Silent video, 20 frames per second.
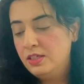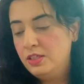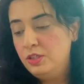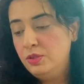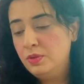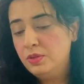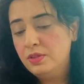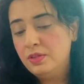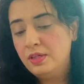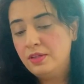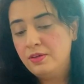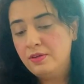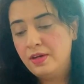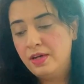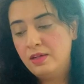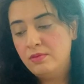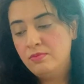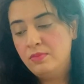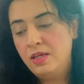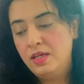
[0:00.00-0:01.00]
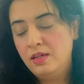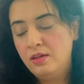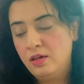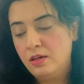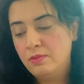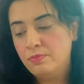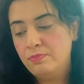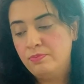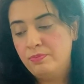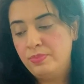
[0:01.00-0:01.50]
You, on the other hand, may
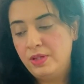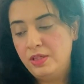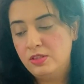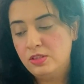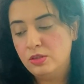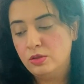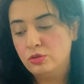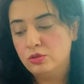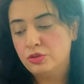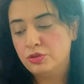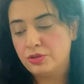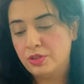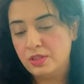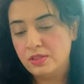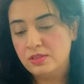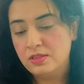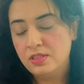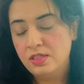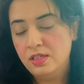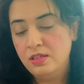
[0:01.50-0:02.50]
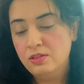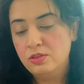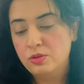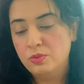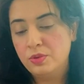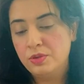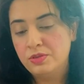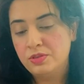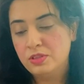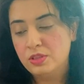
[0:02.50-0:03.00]
not be so trusting
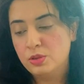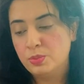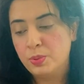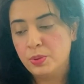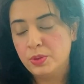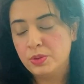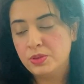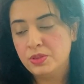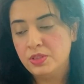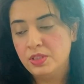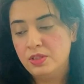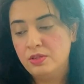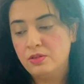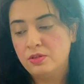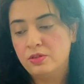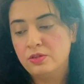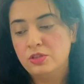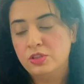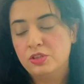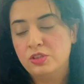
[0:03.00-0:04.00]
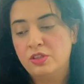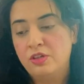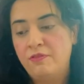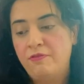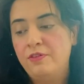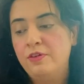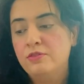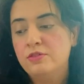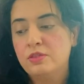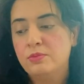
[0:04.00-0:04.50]
towards this person or just
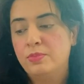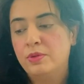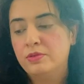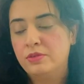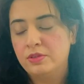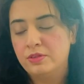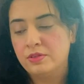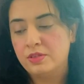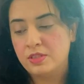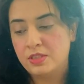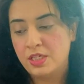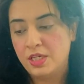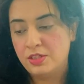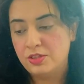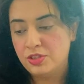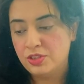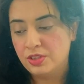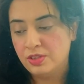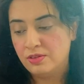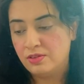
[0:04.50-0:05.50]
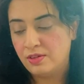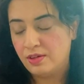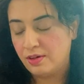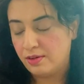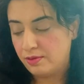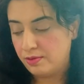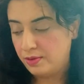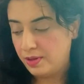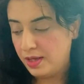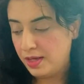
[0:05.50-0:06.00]
confused about their intentions
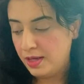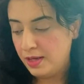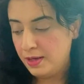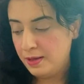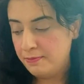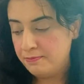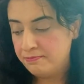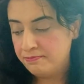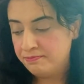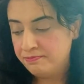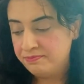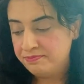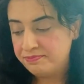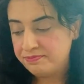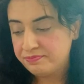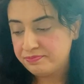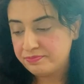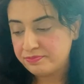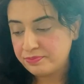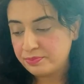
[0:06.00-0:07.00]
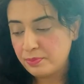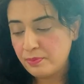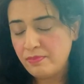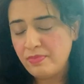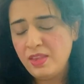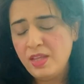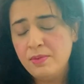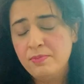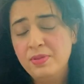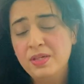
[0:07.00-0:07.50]
here, okay?
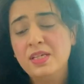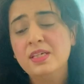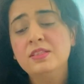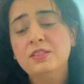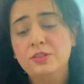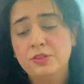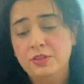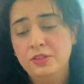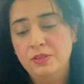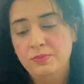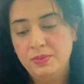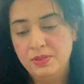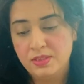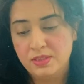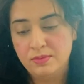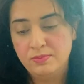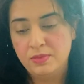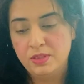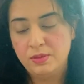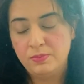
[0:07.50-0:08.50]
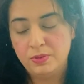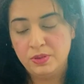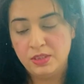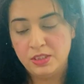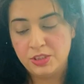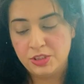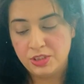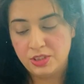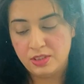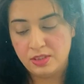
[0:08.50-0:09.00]
Because there could have been some
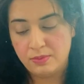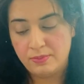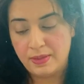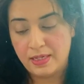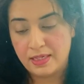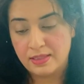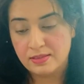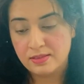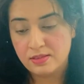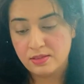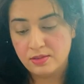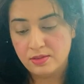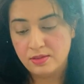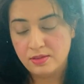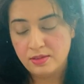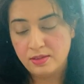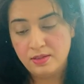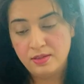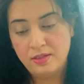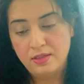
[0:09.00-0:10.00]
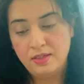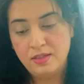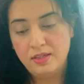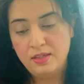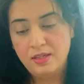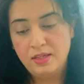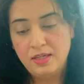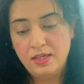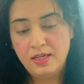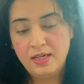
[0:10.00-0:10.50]
manipulation in the past.
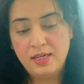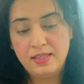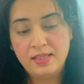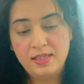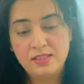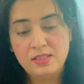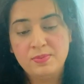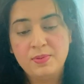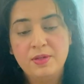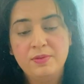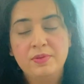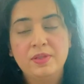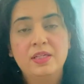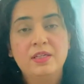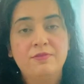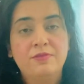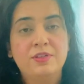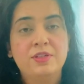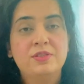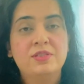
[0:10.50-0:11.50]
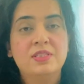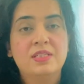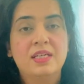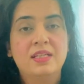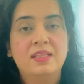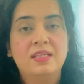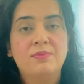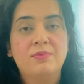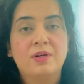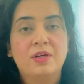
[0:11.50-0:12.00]
And that's my reading for you
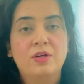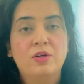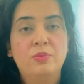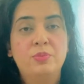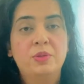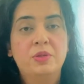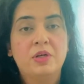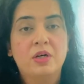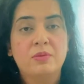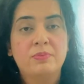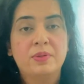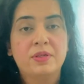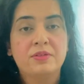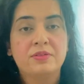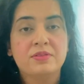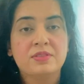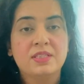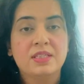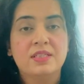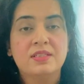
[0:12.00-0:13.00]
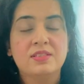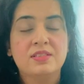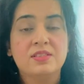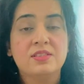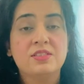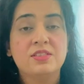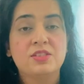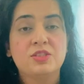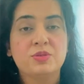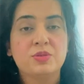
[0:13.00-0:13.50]
today, Libra. I hope you got better insight into
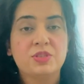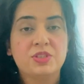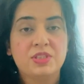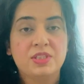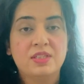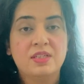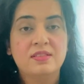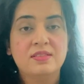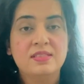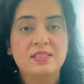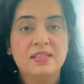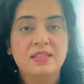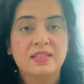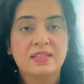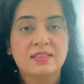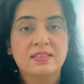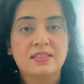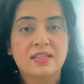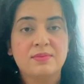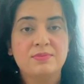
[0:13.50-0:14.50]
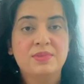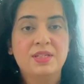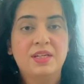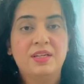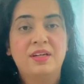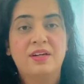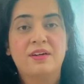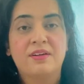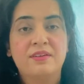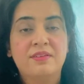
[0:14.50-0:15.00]
the situation, and I'll see you next time.
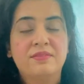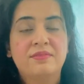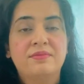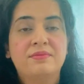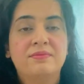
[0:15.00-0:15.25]
Take care.